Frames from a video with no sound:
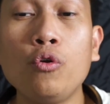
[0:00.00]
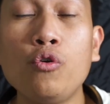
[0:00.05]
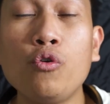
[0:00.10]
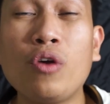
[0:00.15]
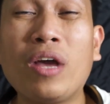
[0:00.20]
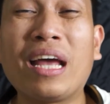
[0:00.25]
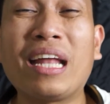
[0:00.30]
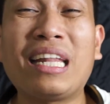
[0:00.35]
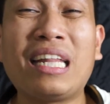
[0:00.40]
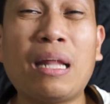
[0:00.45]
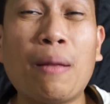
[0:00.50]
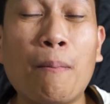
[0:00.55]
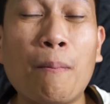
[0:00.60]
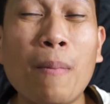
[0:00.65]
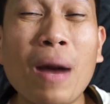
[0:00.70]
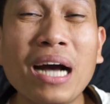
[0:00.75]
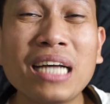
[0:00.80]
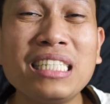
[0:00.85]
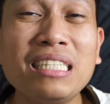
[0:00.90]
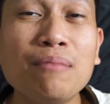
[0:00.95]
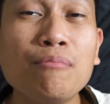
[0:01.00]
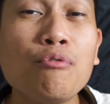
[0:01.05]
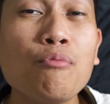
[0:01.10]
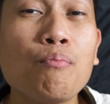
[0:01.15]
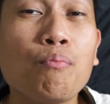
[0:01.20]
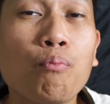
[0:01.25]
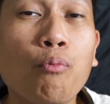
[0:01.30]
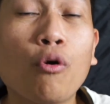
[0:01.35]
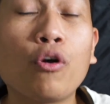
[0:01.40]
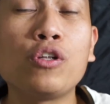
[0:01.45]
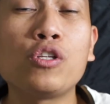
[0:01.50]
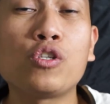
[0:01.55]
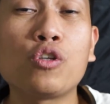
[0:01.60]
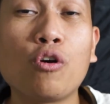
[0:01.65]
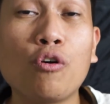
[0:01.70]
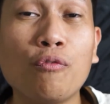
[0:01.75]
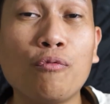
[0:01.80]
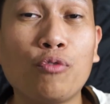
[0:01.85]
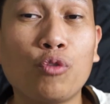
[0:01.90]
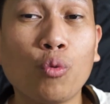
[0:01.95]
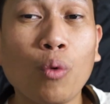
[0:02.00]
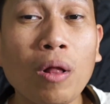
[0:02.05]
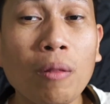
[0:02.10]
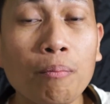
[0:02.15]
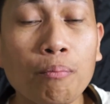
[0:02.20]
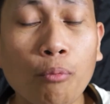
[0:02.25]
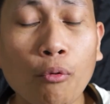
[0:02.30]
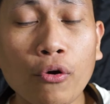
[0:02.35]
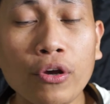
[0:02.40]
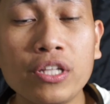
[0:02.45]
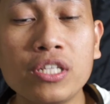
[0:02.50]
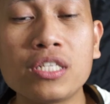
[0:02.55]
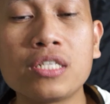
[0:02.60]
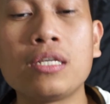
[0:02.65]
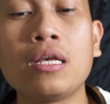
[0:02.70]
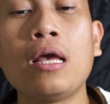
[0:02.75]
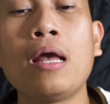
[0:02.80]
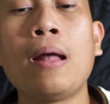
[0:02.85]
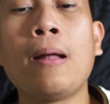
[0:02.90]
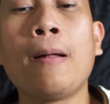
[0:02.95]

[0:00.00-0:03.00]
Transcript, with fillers: You get the maximum points of twelve points.